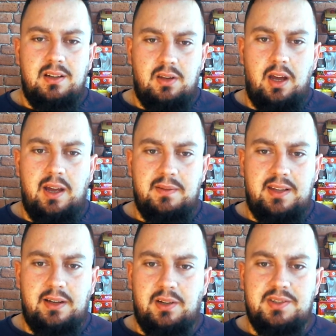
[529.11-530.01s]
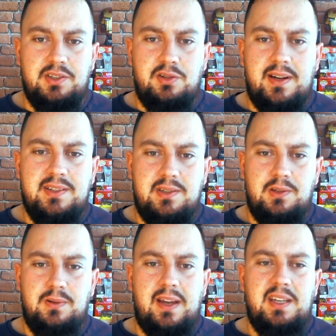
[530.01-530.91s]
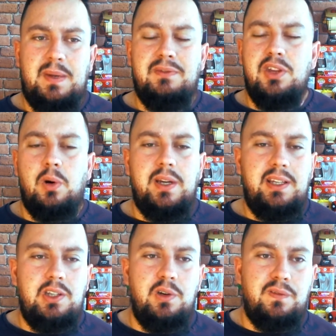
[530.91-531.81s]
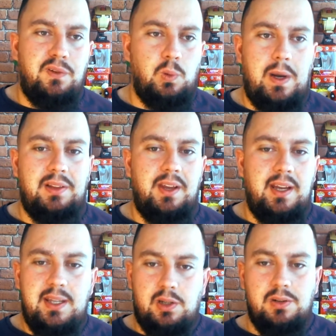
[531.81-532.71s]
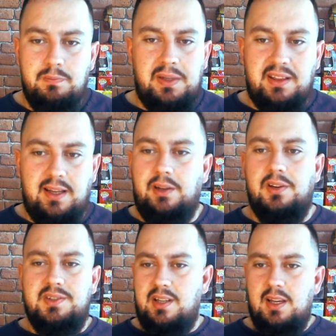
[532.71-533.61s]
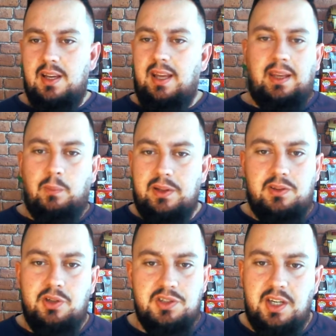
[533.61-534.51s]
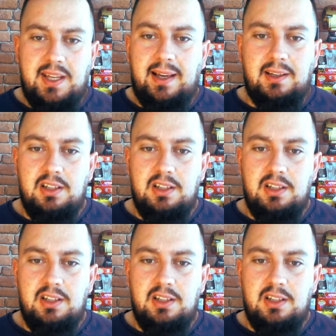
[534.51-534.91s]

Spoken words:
Thanos and tries to end him, even though he knew full well that he couldn't beat Thanos with just a dagger.